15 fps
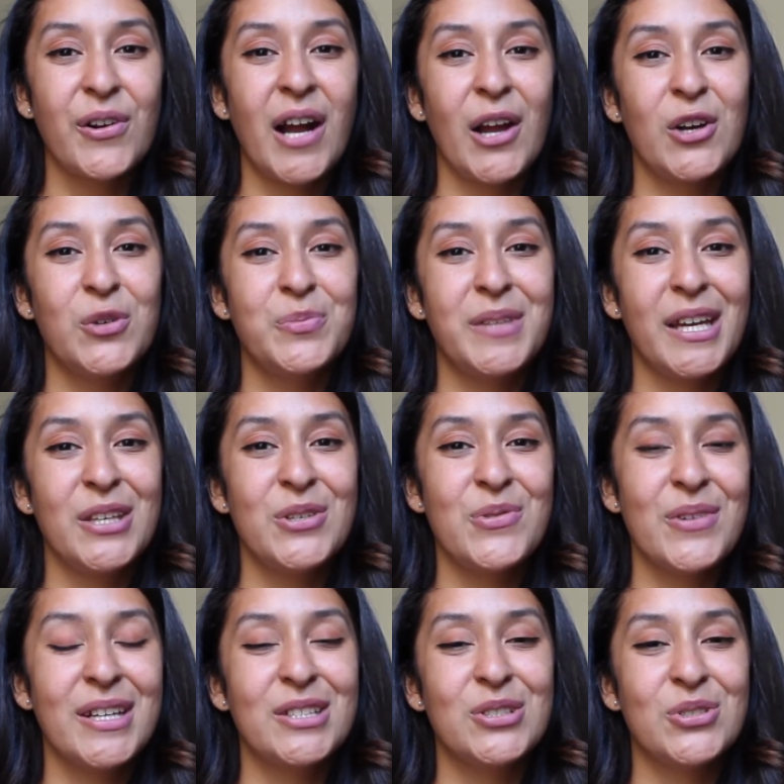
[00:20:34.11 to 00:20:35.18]
I hope that
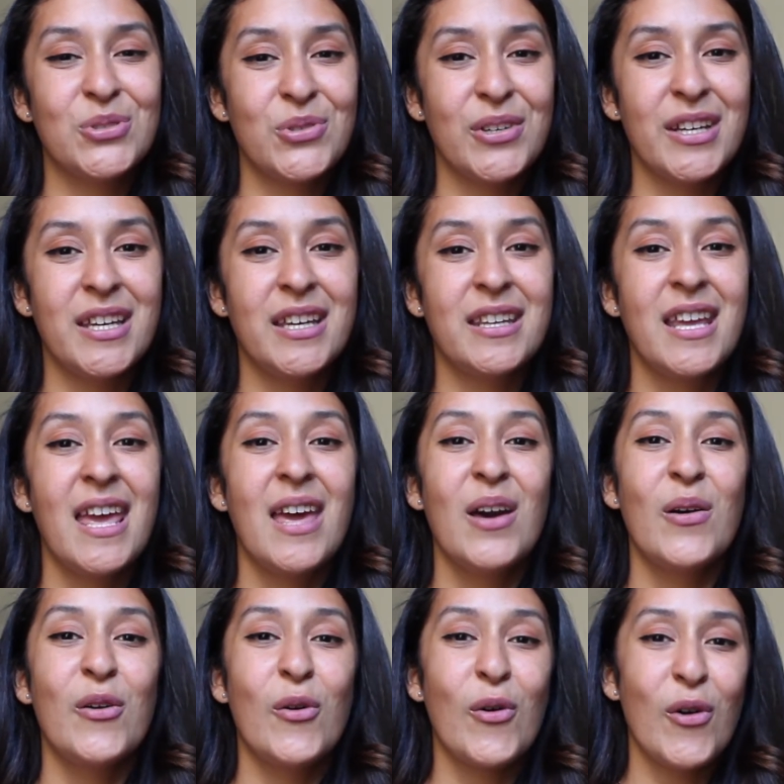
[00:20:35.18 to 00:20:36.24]
you enjoyed
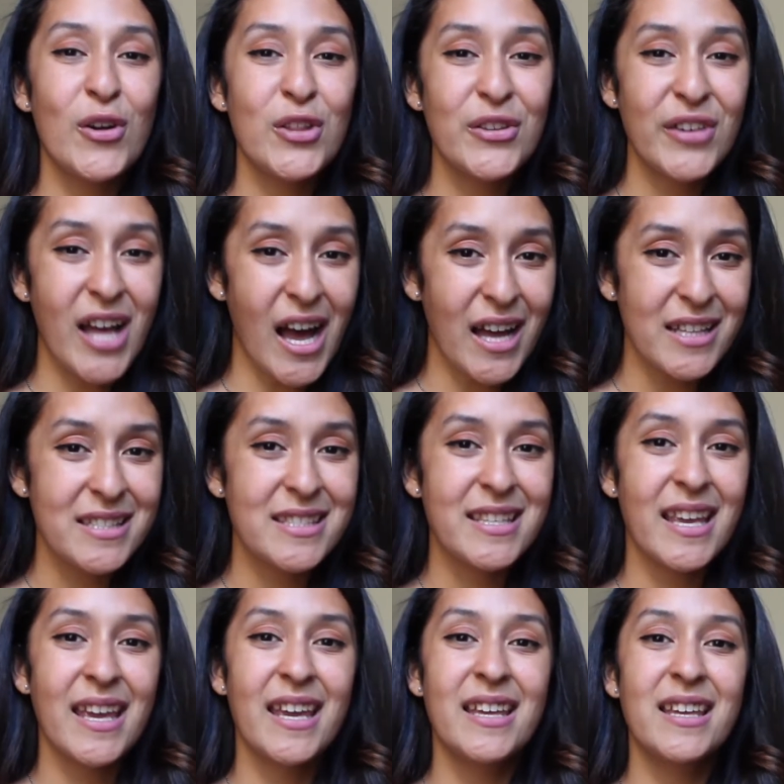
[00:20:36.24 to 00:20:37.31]
all the
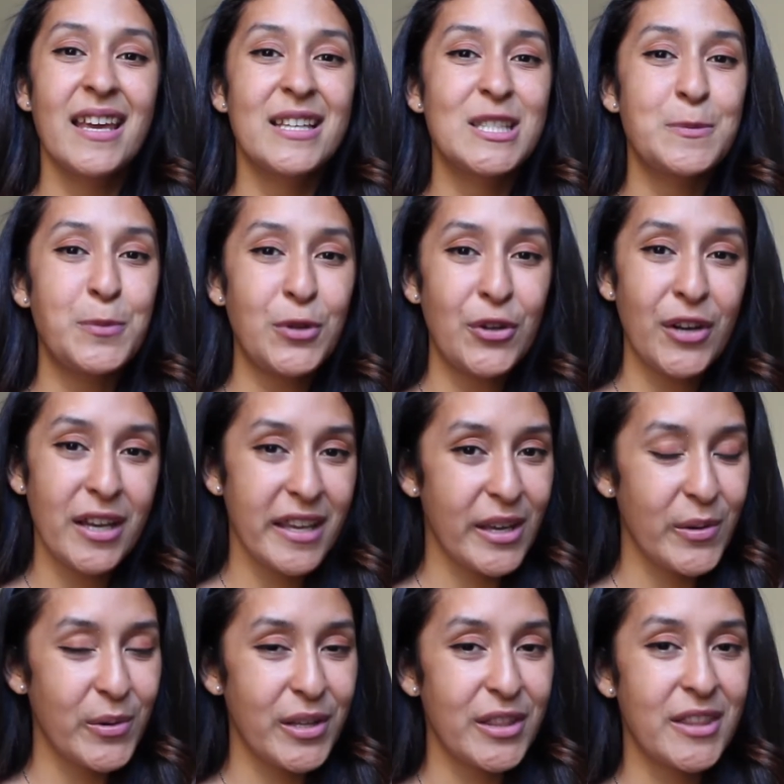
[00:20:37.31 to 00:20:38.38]
content, exploring
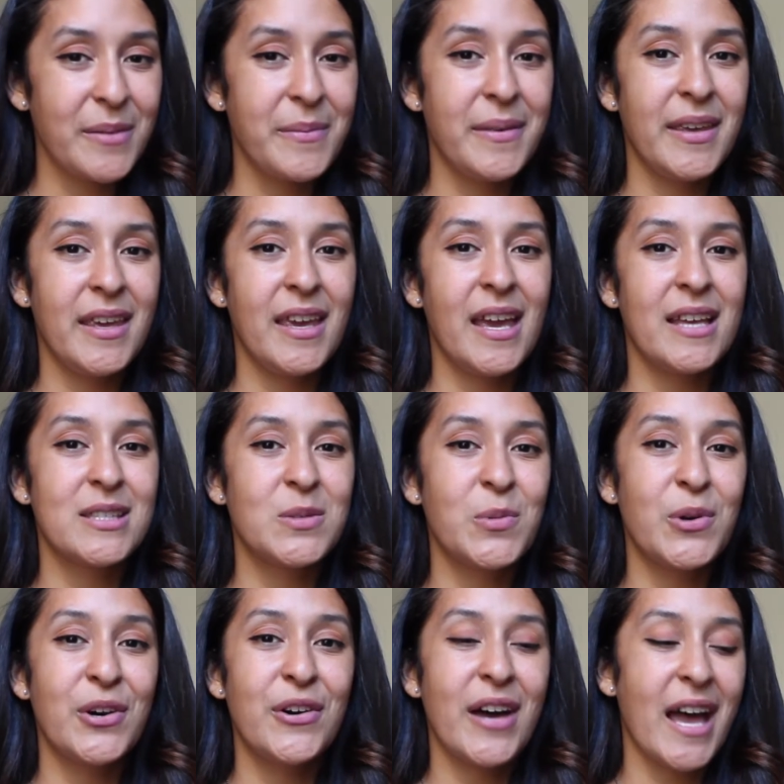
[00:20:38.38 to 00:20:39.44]
it with me, as
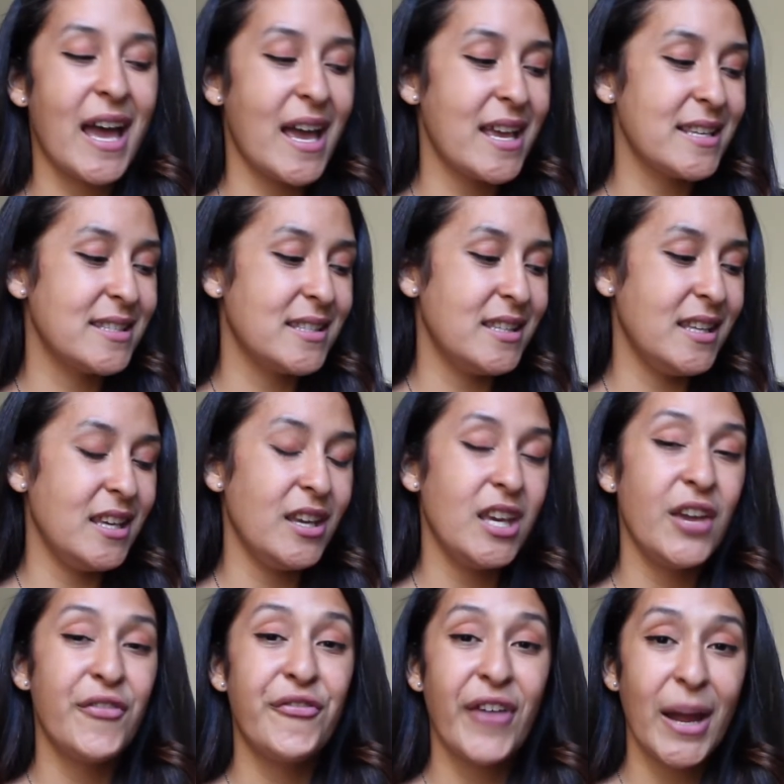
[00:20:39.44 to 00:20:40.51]
well as
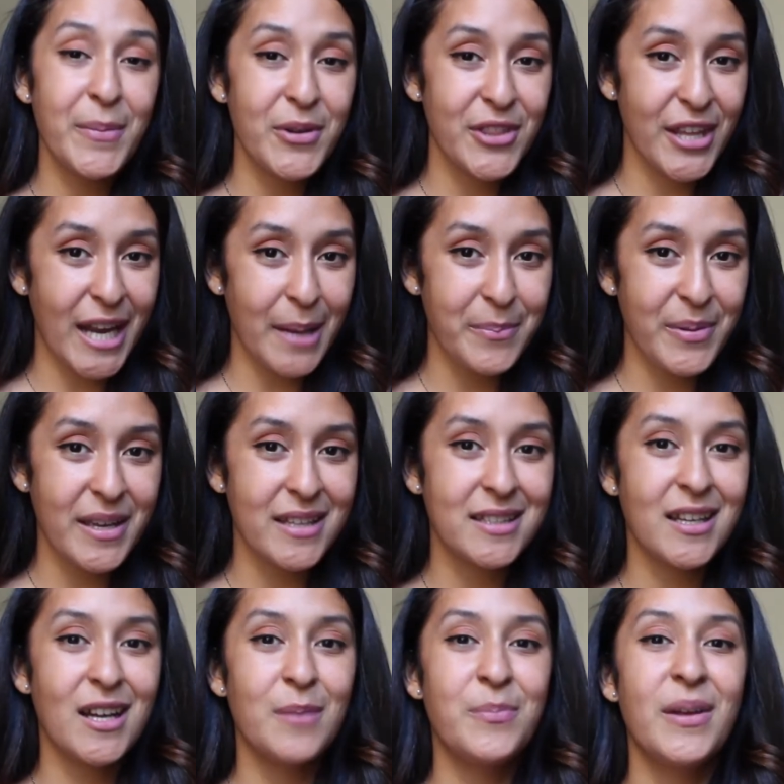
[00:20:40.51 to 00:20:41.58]
the fiber that I picked
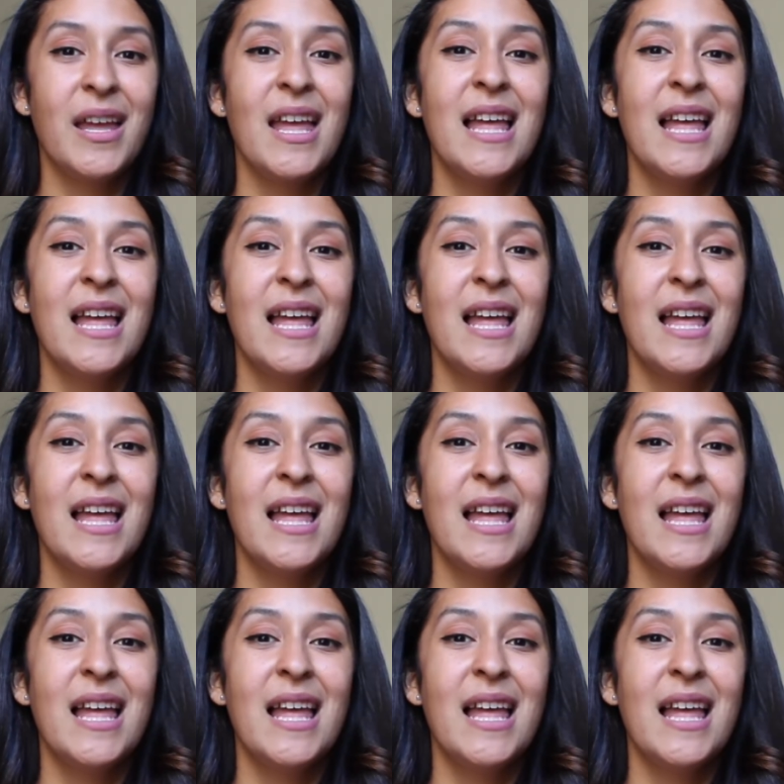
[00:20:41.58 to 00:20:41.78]
up.